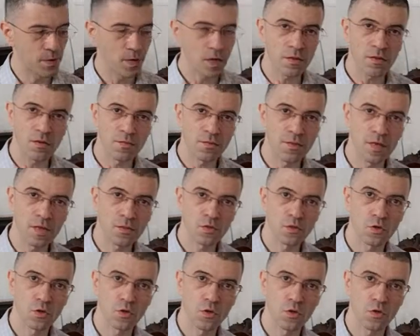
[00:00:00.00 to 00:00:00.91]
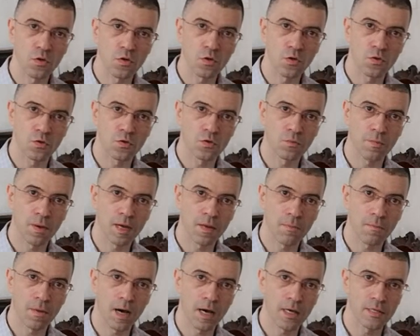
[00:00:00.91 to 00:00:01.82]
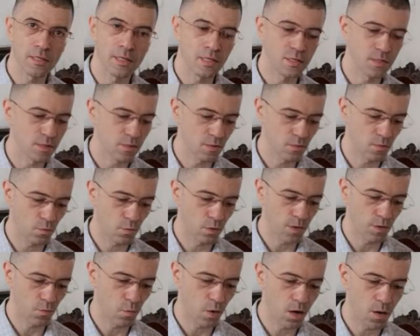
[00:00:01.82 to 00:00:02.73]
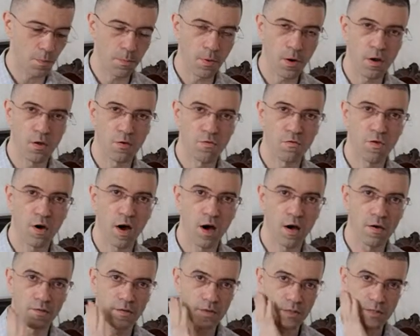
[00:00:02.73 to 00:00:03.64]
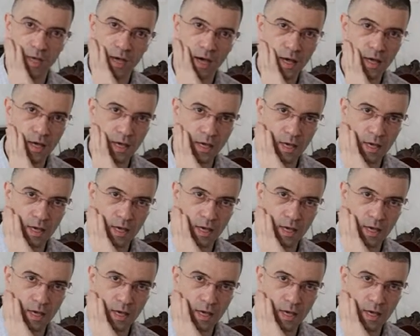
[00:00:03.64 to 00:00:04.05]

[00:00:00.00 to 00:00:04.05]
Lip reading: other thing to bear in mind is with the 1.5 is that